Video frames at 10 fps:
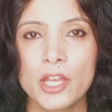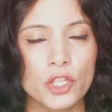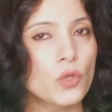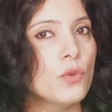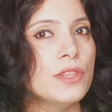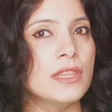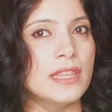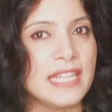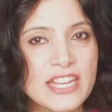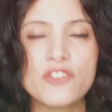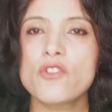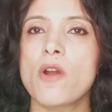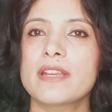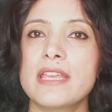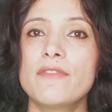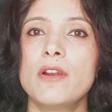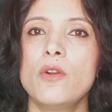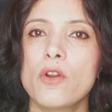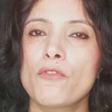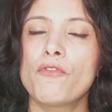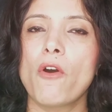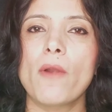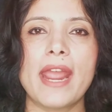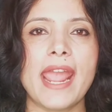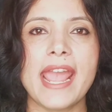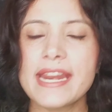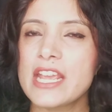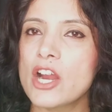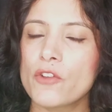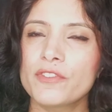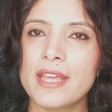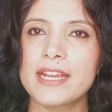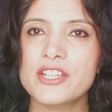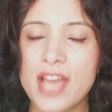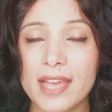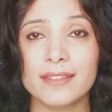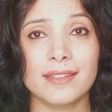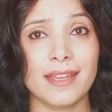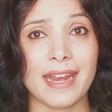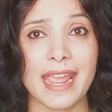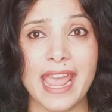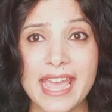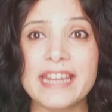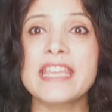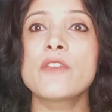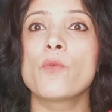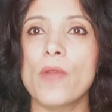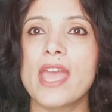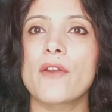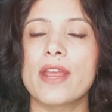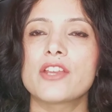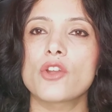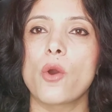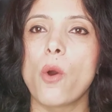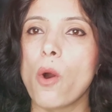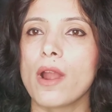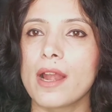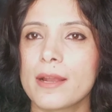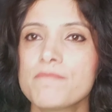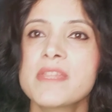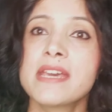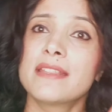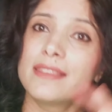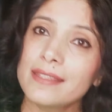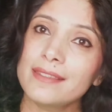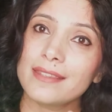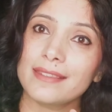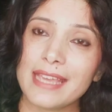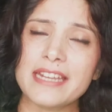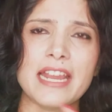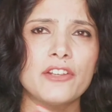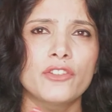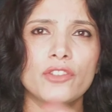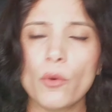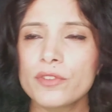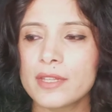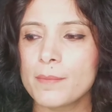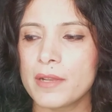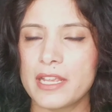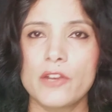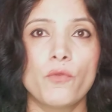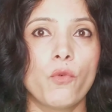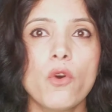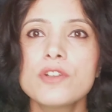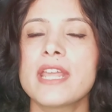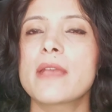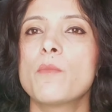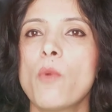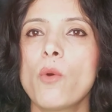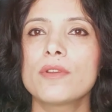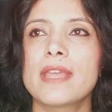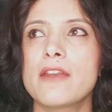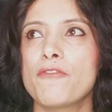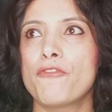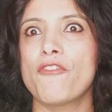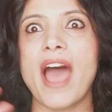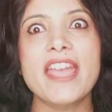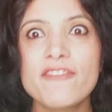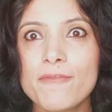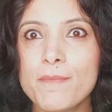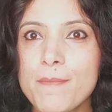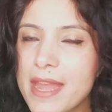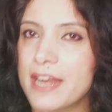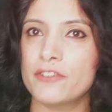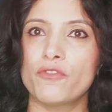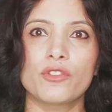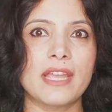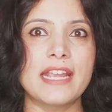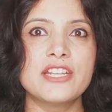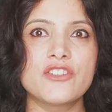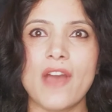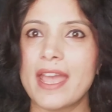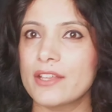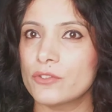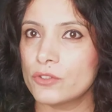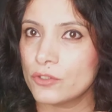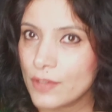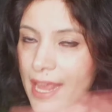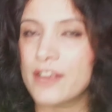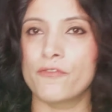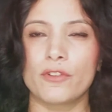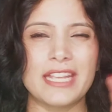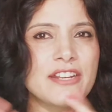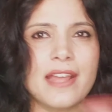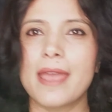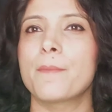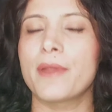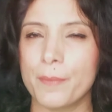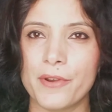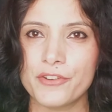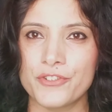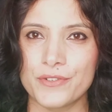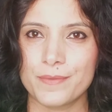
You need not even look for any kind of sanitizer anywhere at all. This is it. It's so simple. It won't take more than 5 minutes for the entire thing, for the entire preparation.